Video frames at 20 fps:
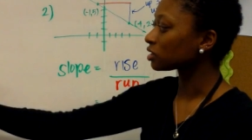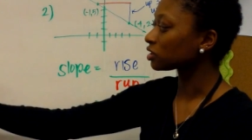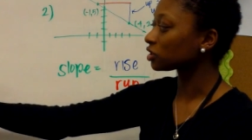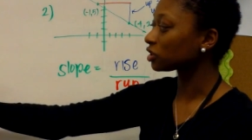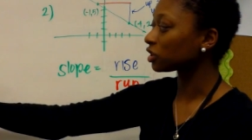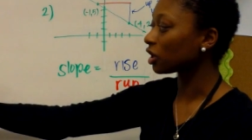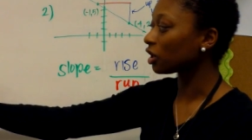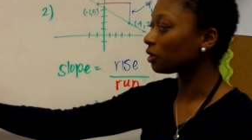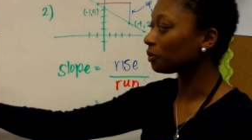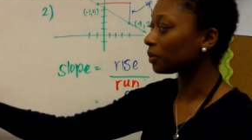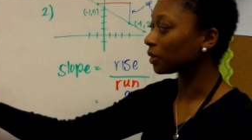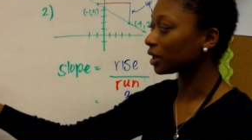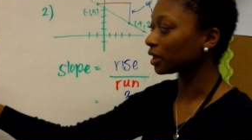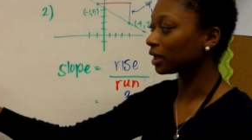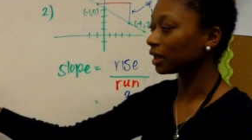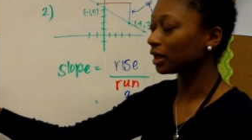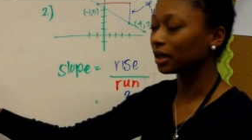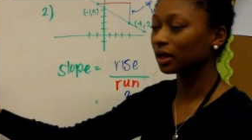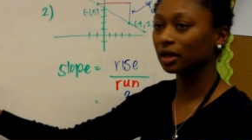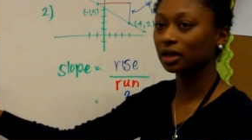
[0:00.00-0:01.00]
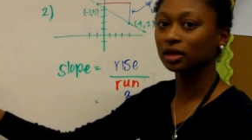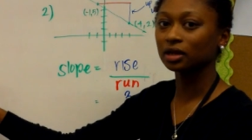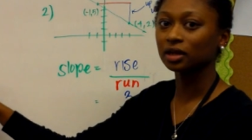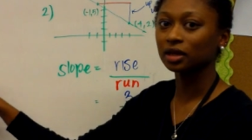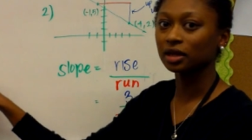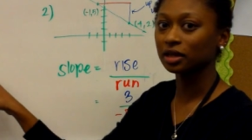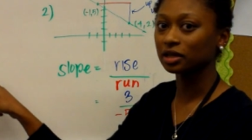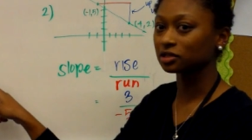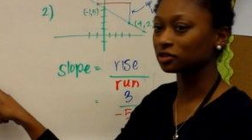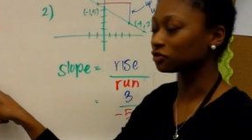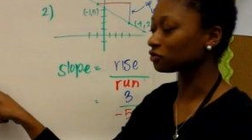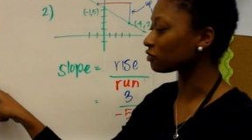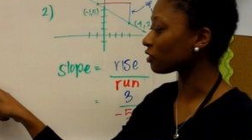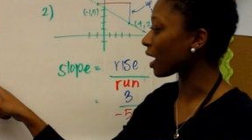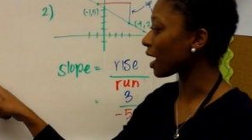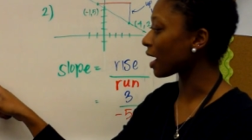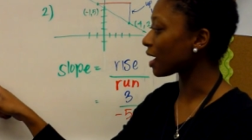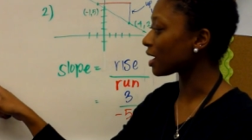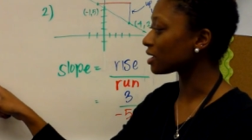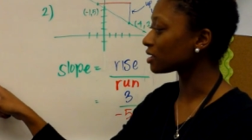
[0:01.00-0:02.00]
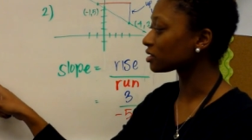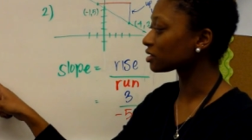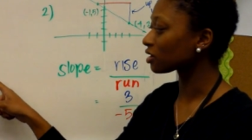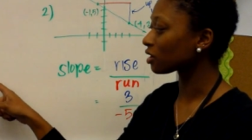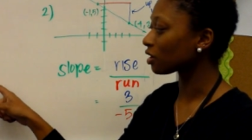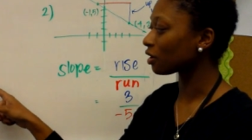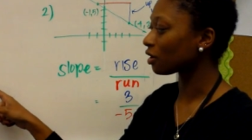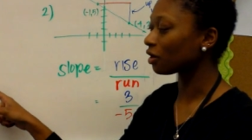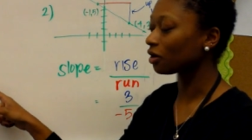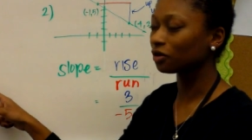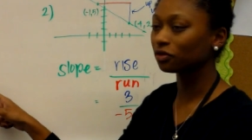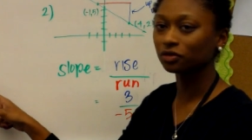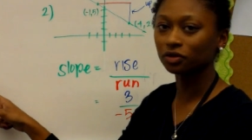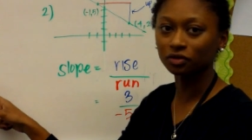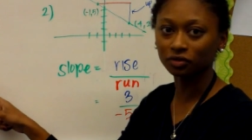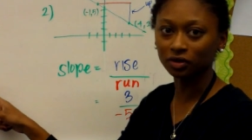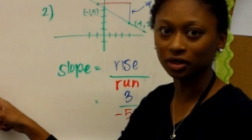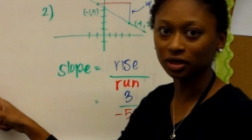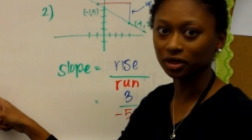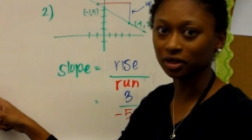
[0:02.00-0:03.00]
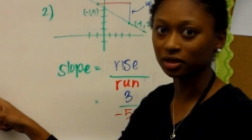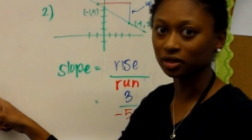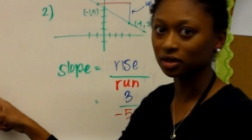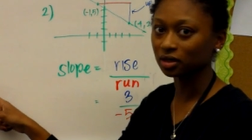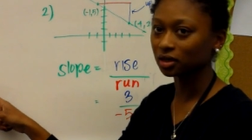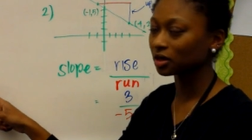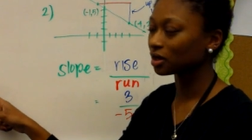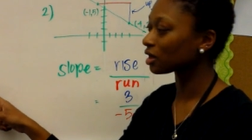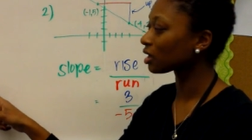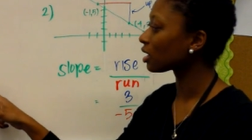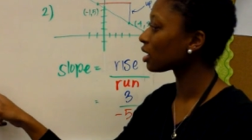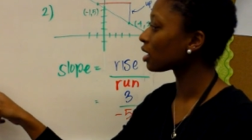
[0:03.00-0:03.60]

Slope, again, is rise over run.